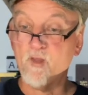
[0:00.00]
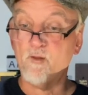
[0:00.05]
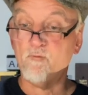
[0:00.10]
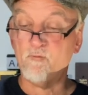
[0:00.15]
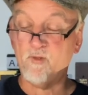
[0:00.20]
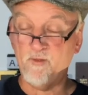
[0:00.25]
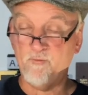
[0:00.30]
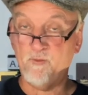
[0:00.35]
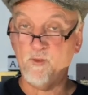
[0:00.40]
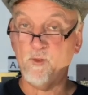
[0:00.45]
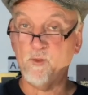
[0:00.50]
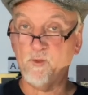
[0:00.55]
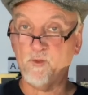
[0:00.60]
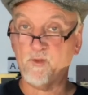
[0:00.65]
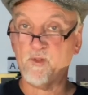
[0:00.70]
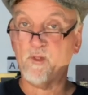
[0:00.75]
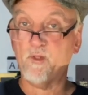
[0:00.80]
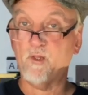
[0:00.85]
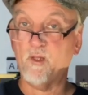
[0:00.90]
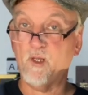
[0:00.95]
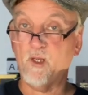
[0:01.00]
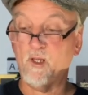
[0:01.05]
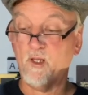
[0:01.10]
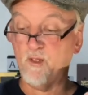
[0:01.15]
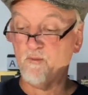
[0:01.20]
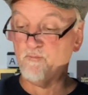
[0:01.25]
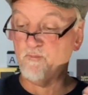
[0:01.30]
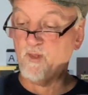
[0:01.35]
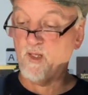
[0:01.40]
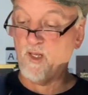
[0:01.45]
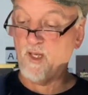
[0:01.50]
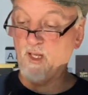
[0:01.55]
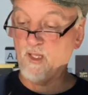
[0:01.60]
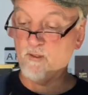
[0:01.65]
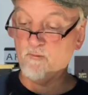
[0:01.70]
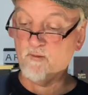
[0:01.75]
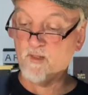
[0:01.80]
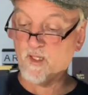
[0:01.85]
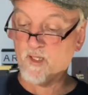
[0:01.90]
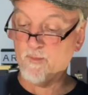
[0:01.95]
reviews. Highly
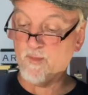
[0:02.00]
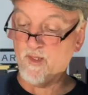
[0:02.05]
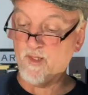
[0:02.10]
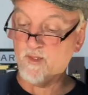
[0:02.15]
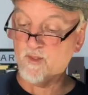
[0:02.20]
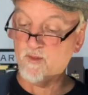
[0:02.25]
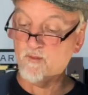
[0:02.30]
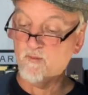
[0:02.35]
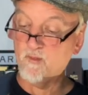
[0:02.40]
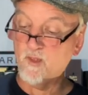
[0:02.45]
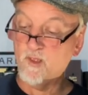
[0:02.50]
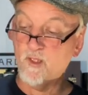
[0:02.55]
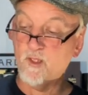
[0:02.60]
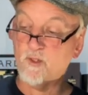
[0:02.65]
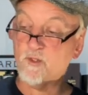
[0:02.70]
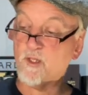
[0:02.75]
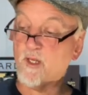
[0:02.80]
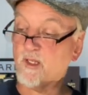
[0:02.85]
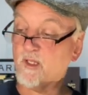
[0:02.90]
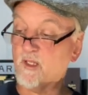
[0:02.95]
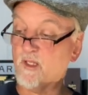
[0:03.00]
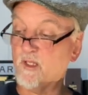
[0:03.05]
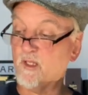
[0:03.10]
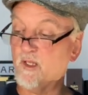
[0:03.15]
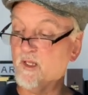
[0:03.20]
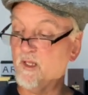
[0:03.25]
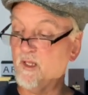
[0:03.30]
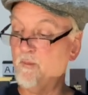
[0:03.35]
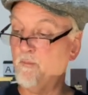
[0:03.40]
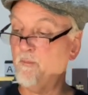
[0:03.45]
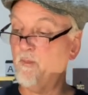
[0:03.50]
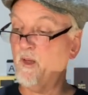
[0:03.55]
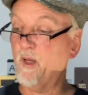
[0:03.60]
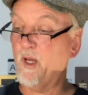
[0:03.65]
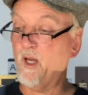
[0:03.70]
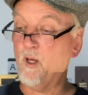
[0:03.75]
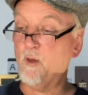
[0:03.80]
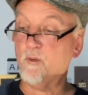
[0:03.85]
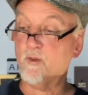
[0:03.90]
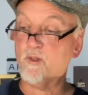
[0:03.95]
recommend checking him
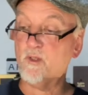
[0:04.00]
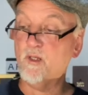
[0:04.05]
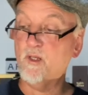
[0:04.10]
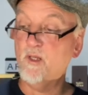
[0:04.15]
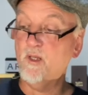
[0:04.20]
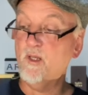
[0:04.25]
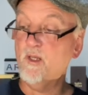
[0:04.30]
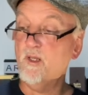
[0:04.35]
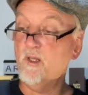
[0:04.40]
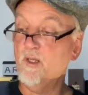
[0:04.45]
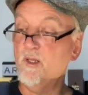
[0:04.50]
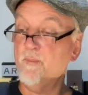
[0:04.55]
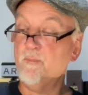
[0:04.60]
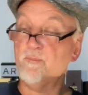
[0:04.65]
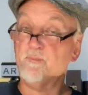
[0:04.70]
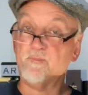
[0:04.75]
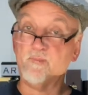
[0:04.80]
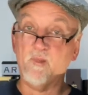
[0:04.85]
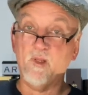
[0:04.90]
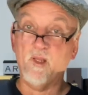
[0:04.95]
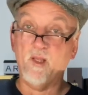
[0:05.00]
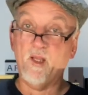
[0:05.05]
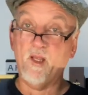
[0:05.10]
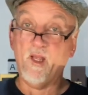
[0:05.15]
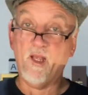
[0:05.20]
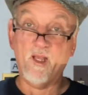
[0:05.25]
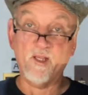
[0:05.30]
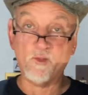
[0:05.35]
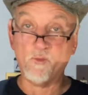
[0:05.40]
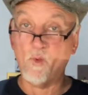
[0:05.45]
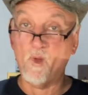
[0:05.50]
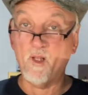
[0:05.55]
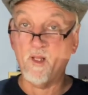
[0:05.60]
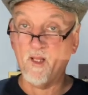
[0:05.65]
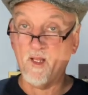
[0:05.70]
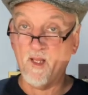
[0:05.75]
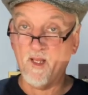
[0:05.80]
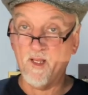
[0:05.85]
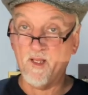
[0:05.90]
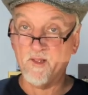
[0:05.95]
out. As well
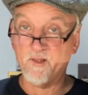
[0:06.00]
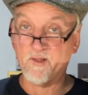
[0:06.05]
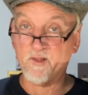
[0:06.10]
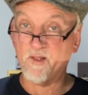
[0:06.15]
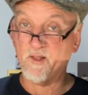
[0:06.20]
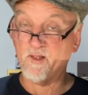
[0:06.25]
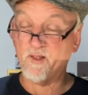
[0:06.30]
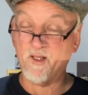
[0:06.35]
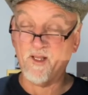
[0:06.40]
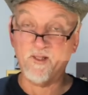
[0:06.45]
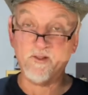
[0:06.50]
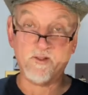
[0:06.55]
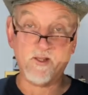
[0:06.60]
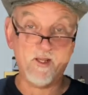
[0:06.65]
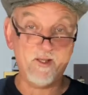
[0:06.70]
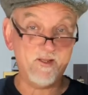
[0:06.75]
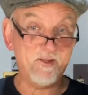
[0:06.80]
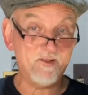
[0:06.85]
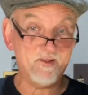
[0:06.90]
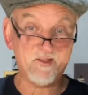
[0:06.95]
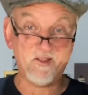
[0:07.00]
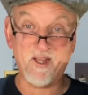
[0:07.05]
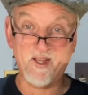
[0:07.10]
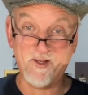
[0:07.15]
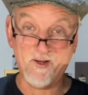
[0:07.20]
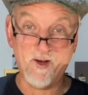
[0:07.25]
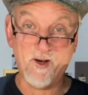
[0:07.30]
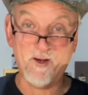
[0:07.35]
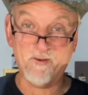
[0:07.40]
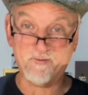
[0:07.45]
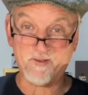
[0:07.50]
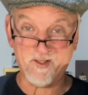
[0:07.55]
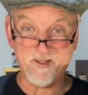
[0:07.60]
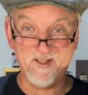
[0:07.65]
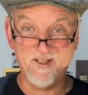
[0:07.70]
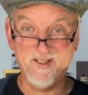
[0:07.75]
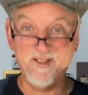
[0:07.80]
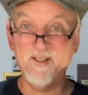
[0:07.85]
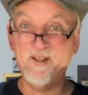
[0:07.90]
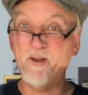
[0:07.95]
as I say often,
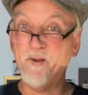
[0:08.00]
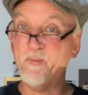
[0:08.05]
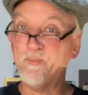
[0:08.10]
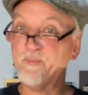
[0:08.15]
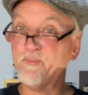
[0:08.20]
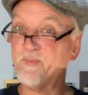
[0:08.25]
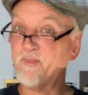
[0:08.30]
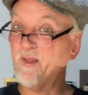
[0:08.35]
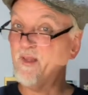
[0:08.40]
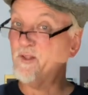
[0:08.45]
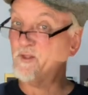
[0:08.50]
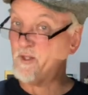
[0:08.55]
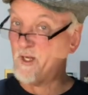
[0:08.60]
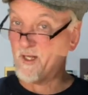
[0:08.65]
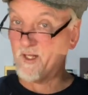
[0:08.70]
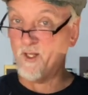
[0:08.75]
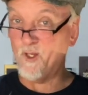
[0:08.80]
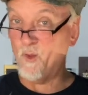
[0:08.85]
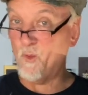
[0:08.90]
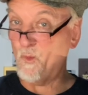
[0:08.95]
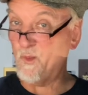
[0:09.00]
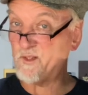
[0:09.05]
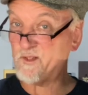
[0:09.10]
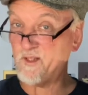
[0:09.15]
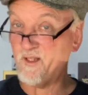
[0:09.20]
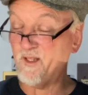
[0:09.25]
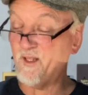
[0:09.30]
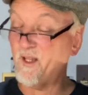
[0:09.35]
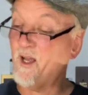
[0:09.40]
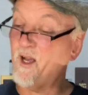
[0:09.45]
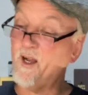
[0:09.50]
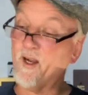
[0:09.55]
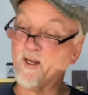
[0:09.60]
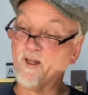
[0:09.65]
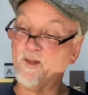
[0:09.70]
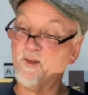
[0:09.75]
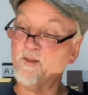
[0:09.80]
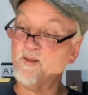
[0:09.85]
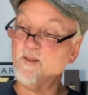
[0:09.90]
check out Whiskey Locke,